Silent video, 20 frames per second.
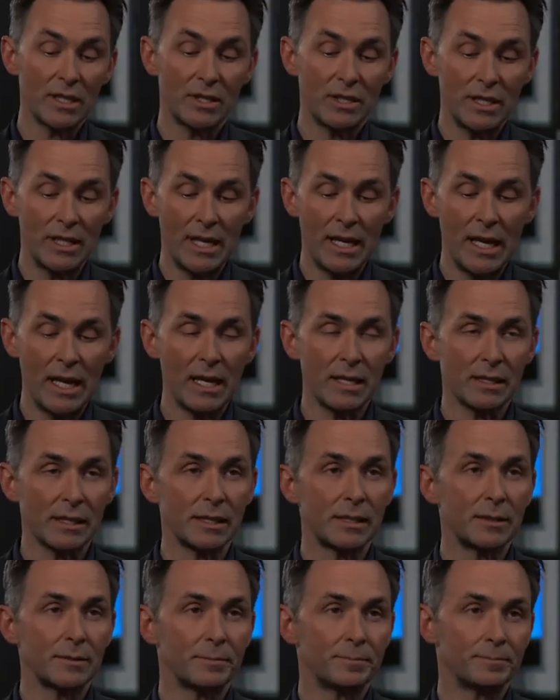she
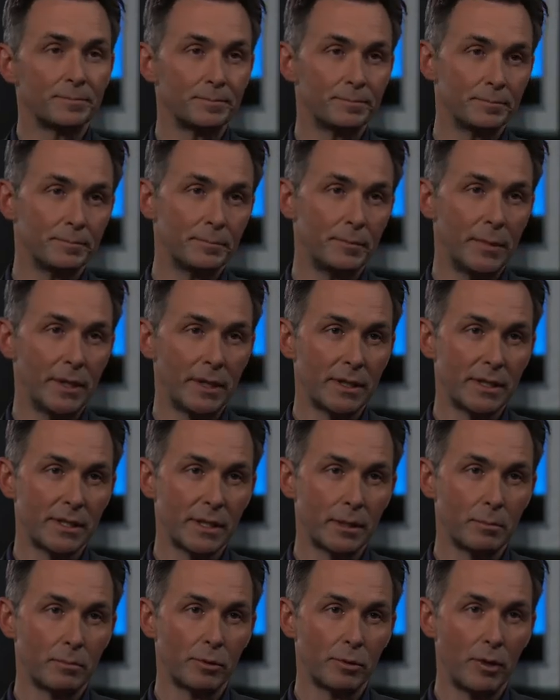has. And it's
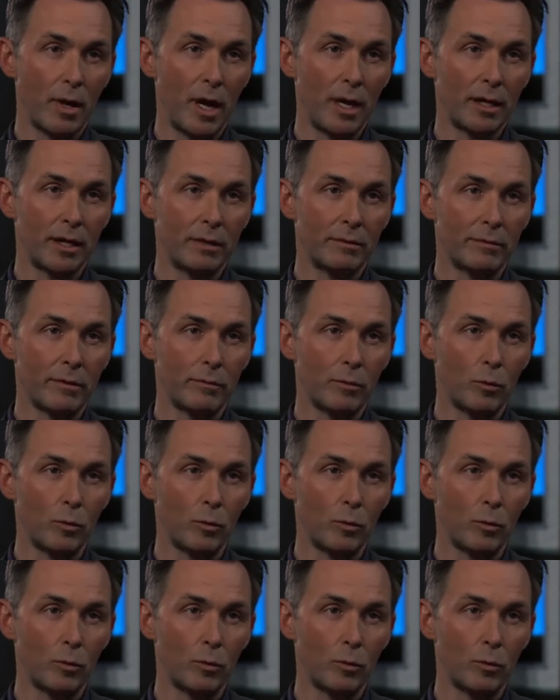the prerogative of a